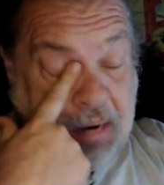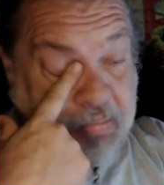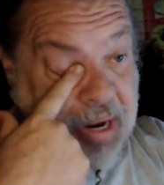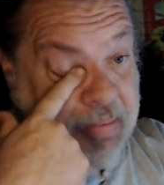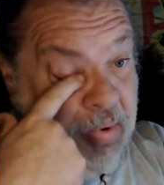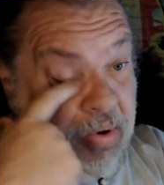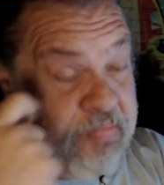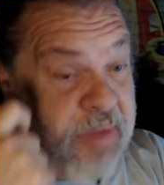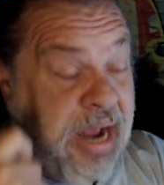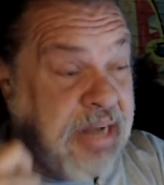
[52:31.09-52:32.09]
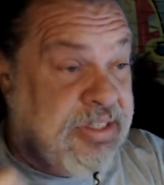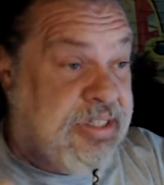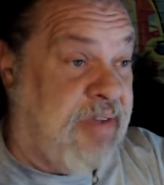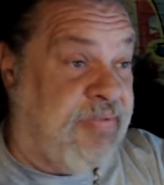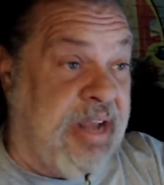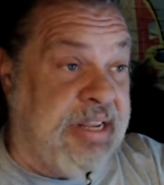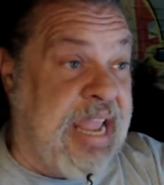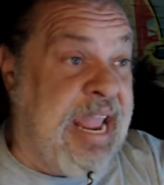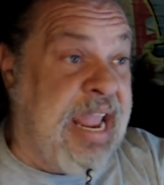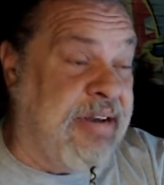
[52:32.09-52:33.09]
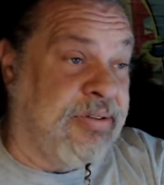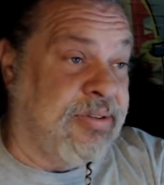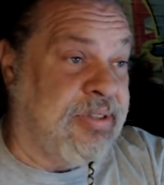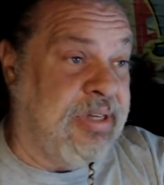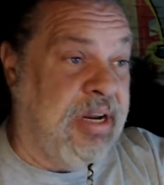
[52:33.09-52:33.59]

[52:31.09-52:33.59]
people were buying stuff like candles